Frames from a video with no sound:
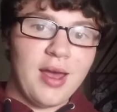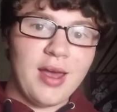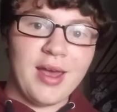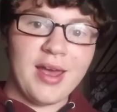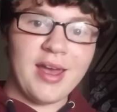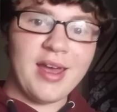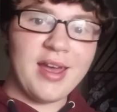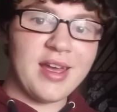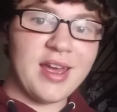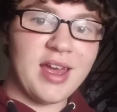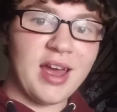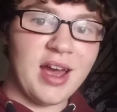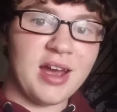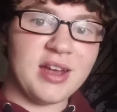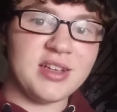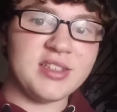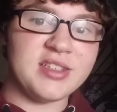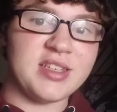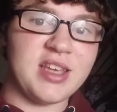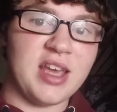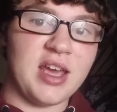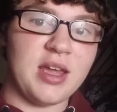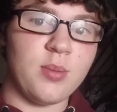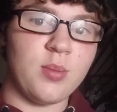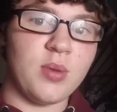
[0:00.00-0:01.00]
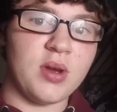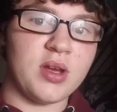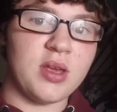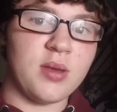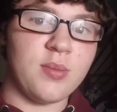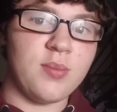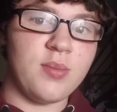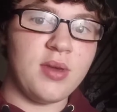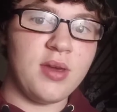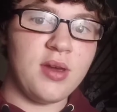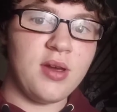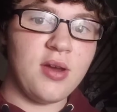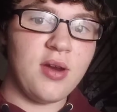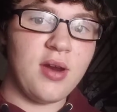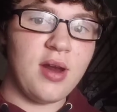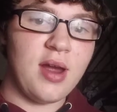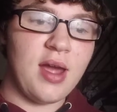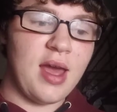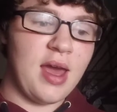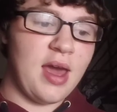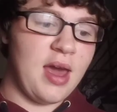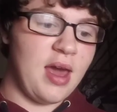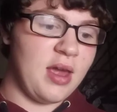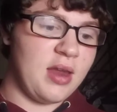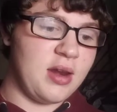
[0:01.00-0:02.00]
Hey guys, Canmakip here,
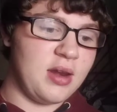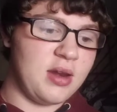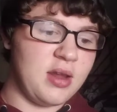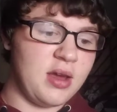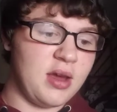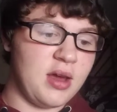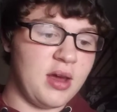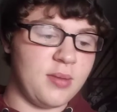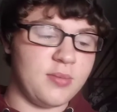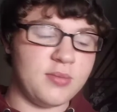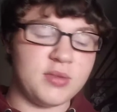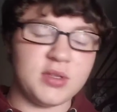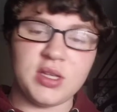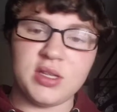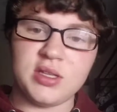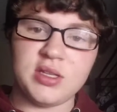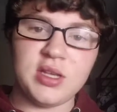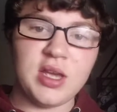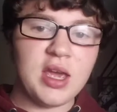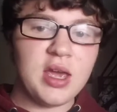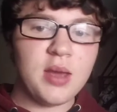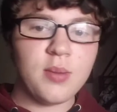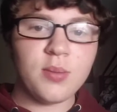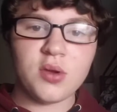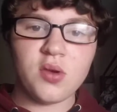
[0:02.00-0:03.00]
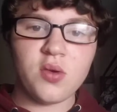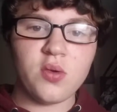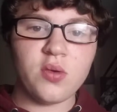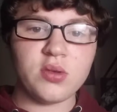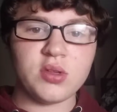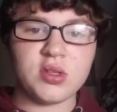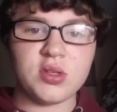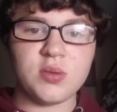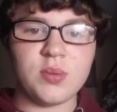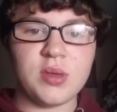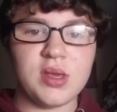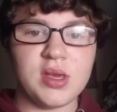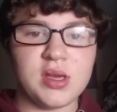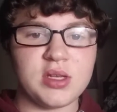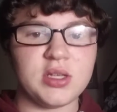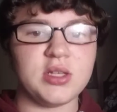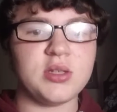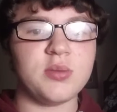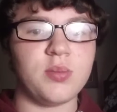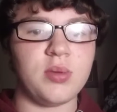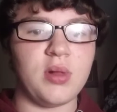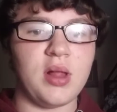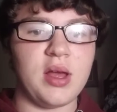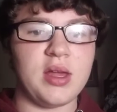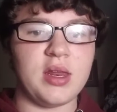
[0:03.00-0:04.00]
and today I'm going to be
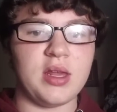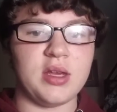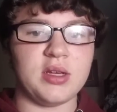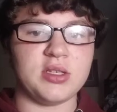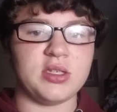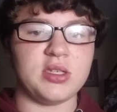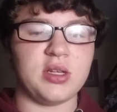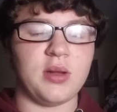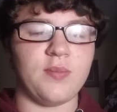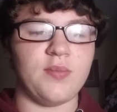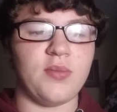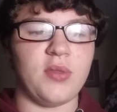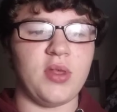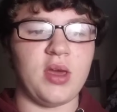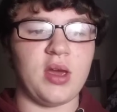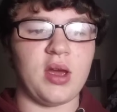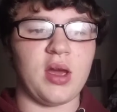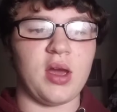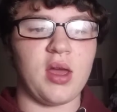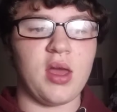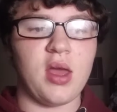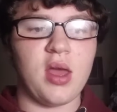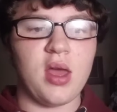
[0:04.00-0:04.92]
explaining something.